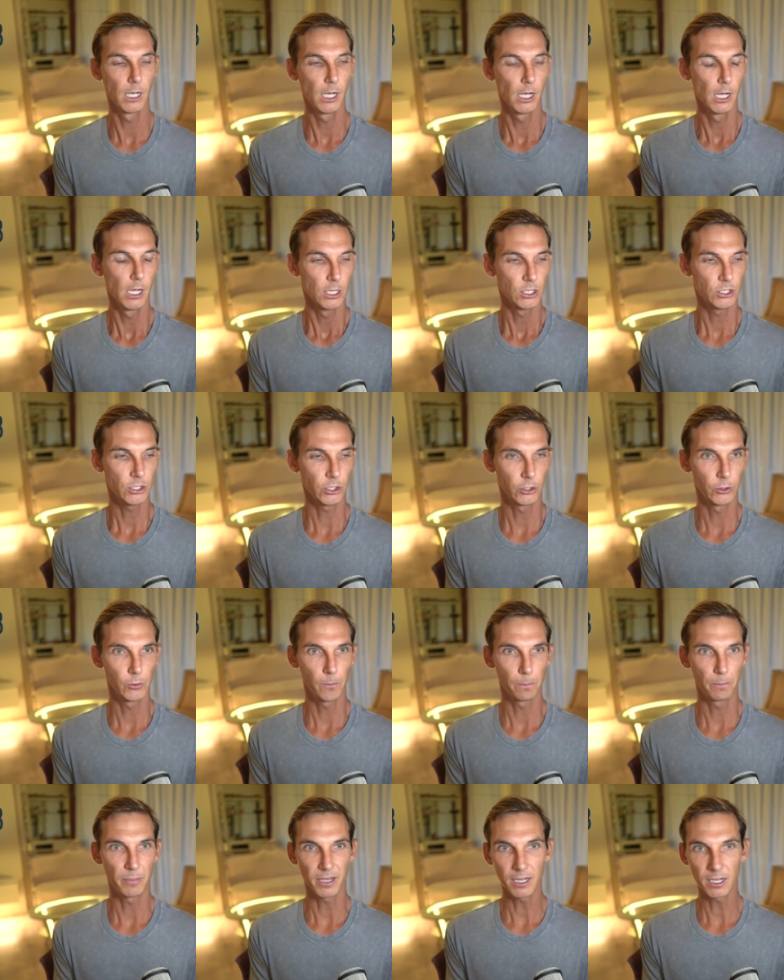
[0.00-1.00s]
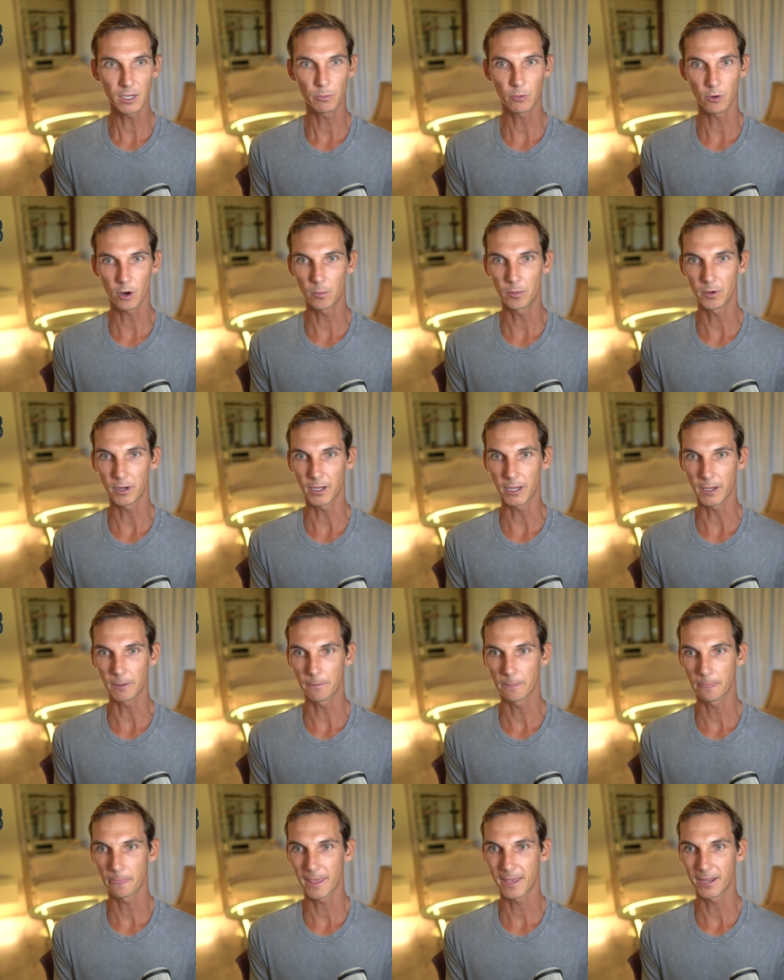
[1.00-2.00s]
So big into property,
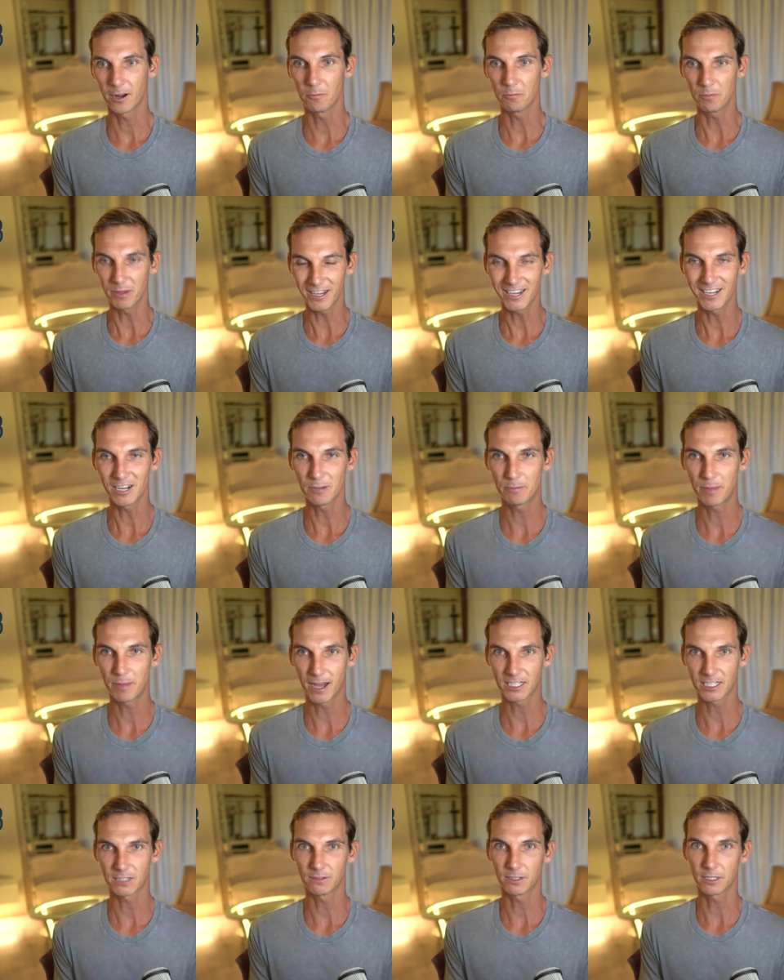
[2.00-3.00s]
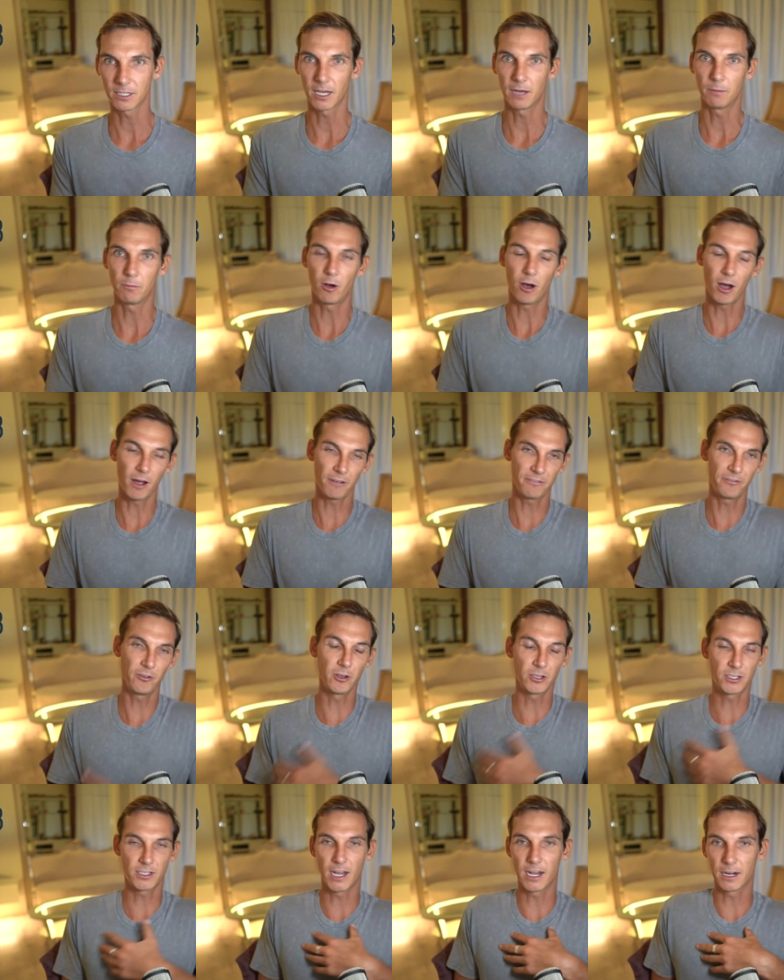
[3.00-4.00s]
and I'm big into passive income. I
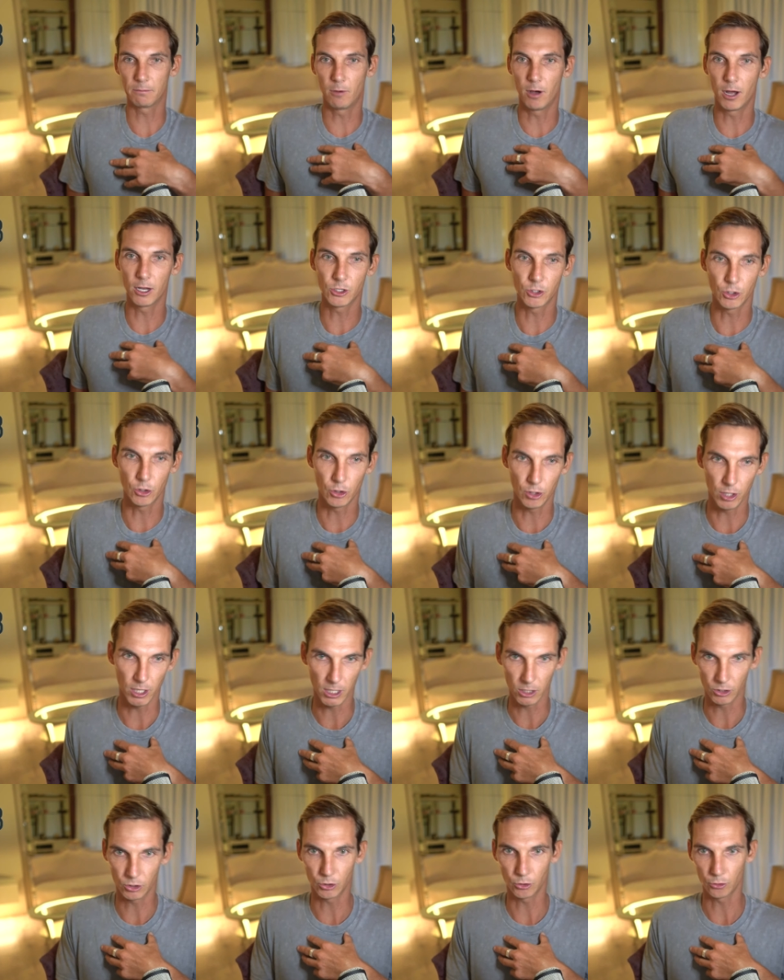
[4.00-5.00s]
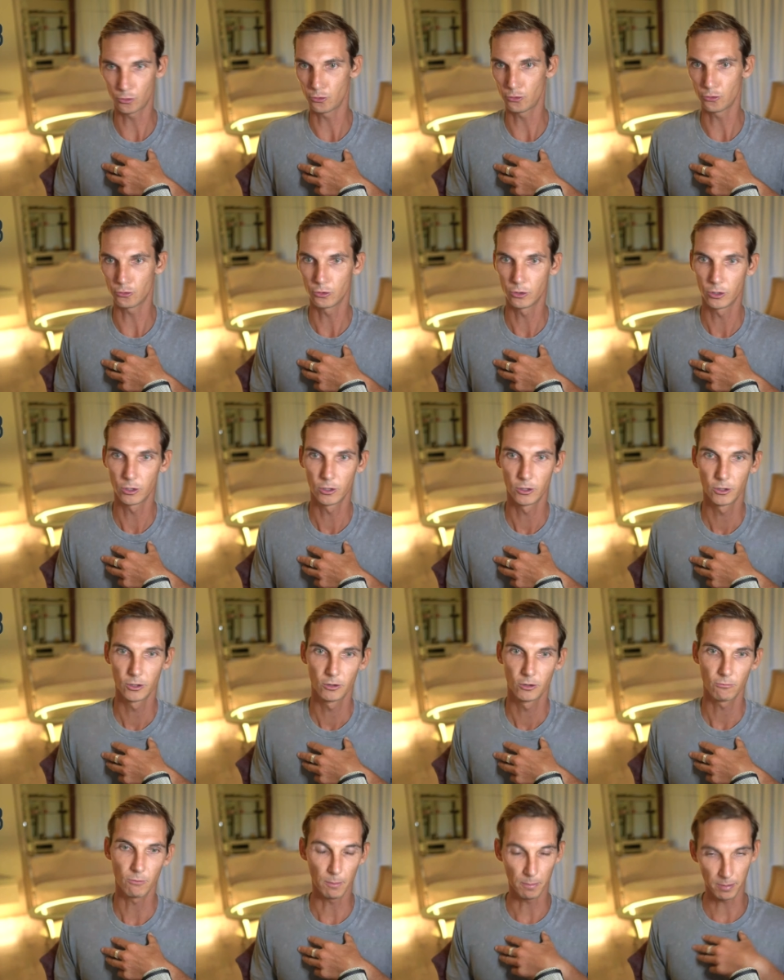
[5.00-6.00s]
first started my journey to
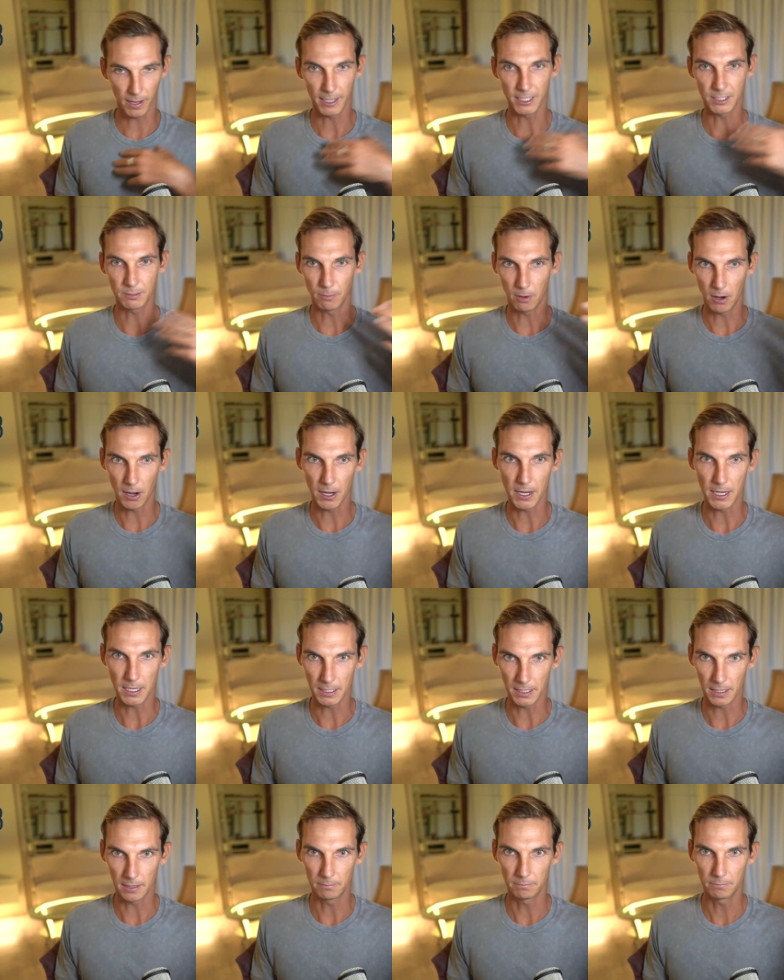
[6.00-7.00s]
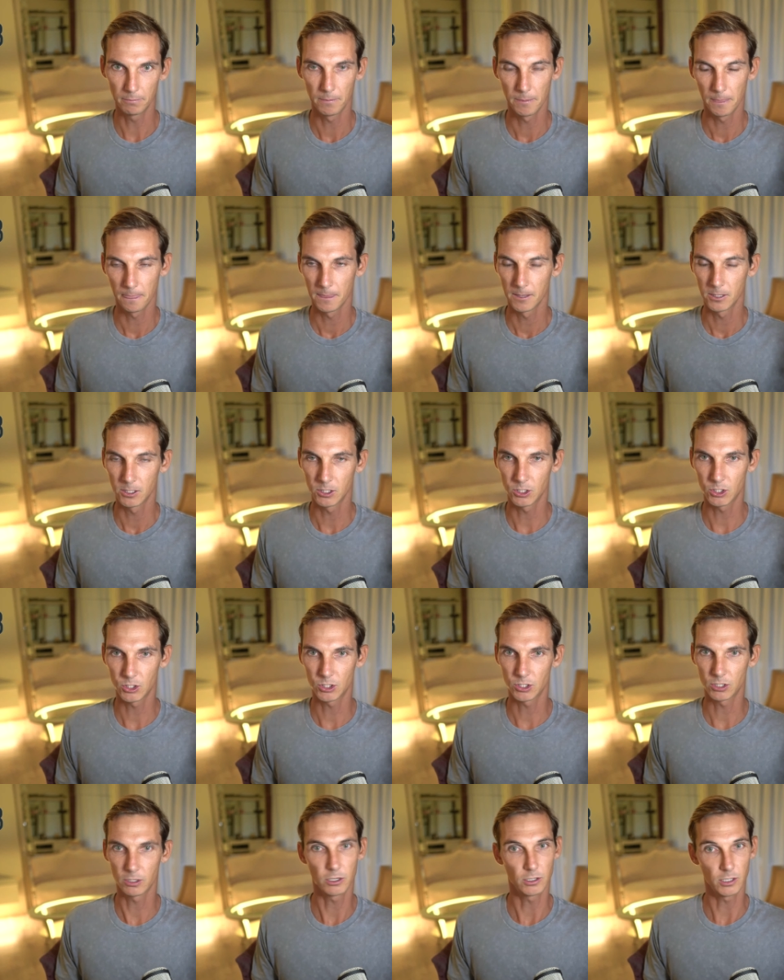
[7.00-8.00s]
replace my income
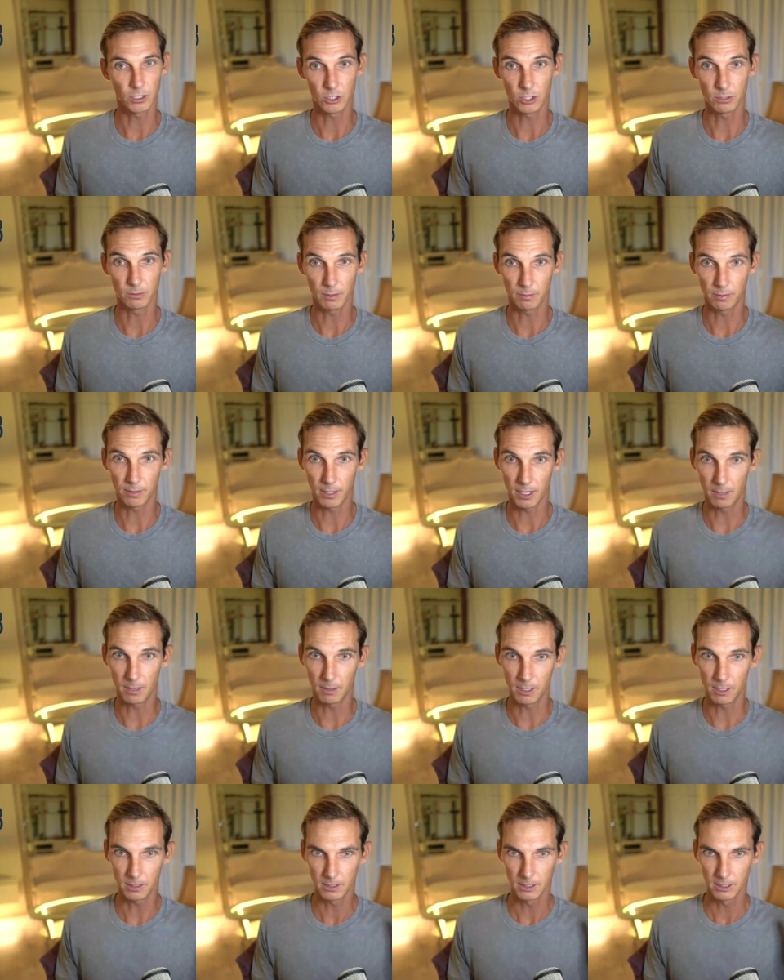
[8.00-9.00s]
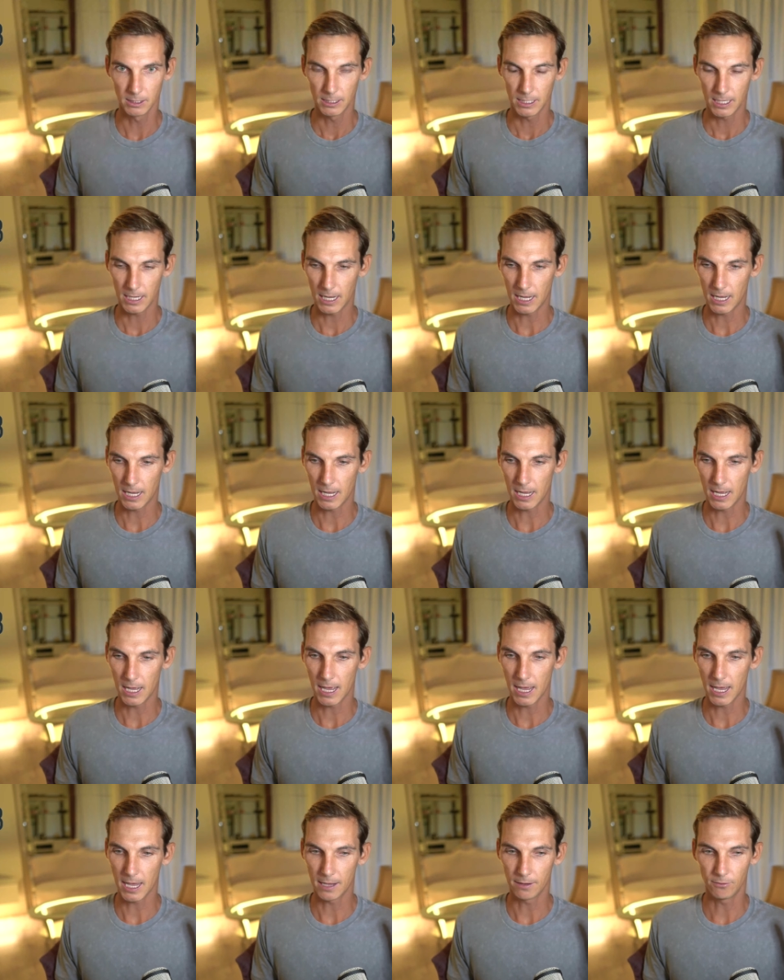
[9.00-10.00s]
because I used to be a plumber
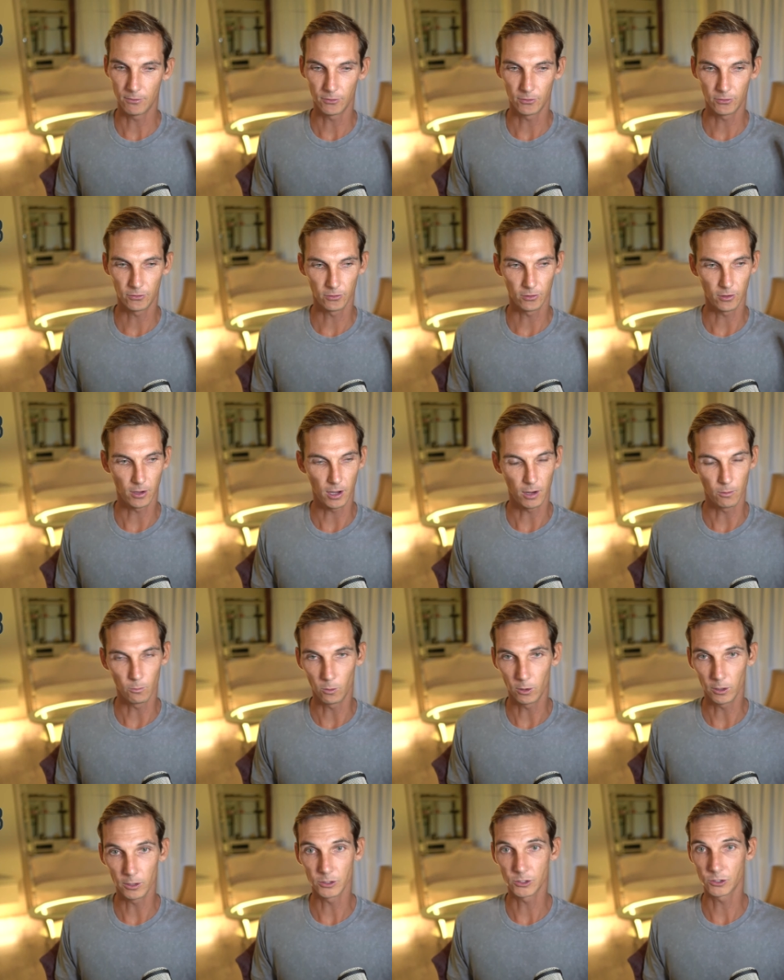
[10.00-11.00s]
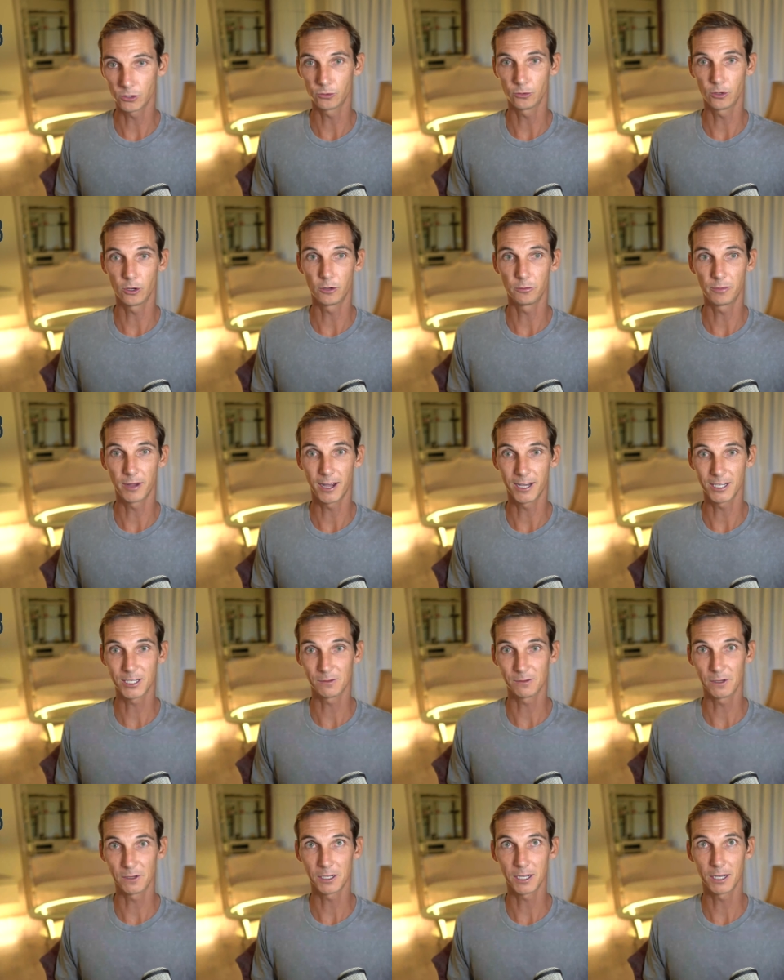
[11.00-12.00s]
and I wanted to earn passive
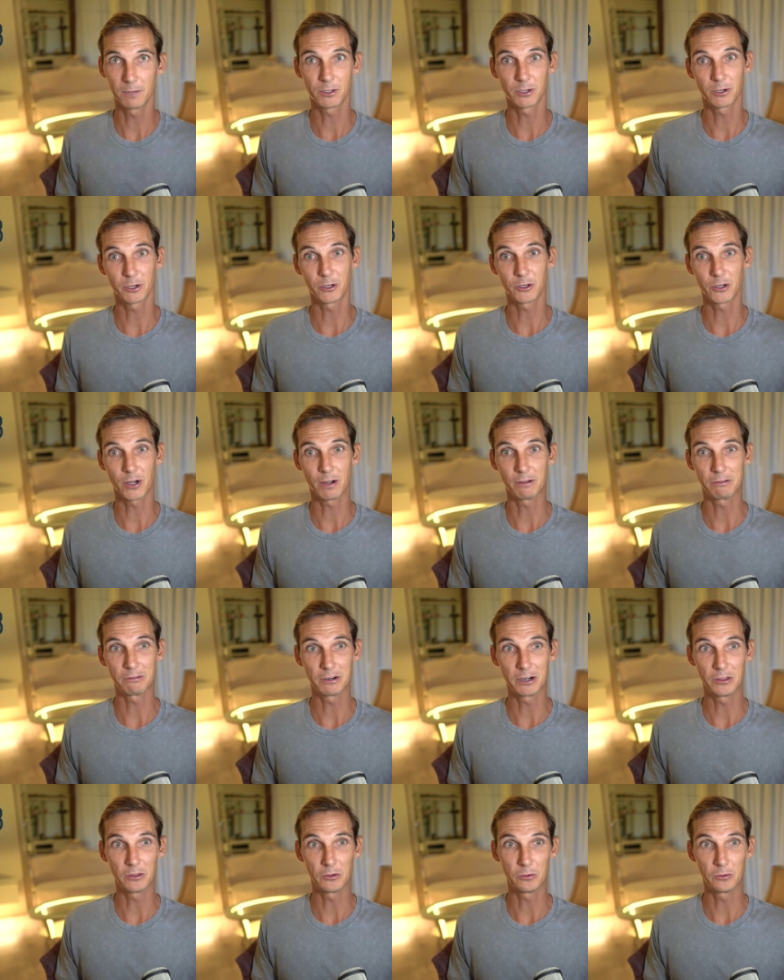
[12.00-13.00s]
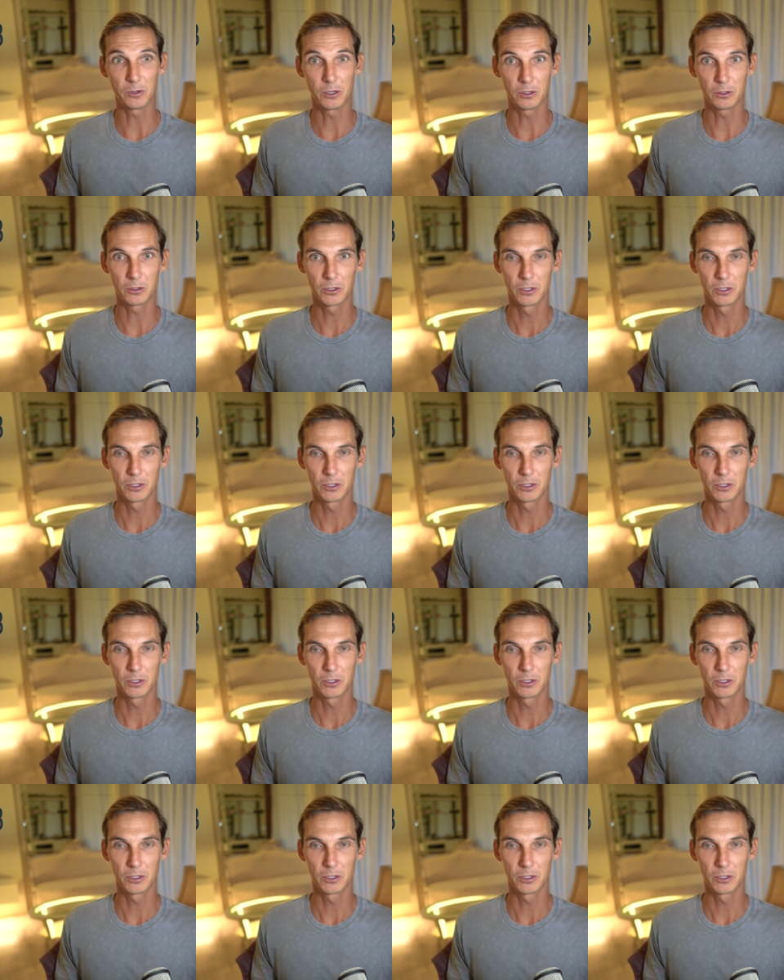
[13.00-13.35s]
income so I could travel around the world.